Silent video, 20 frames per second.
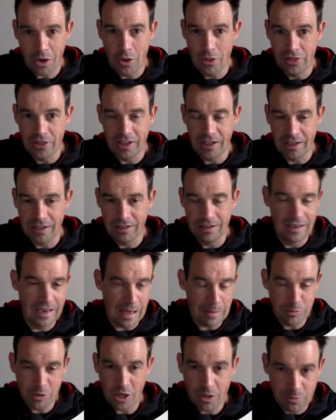on their
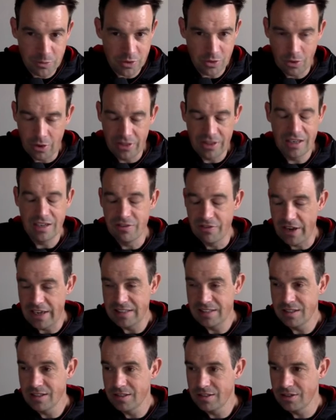laptops or on their
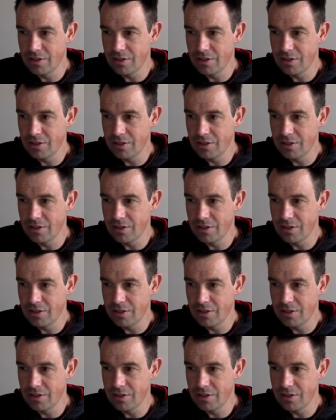devices.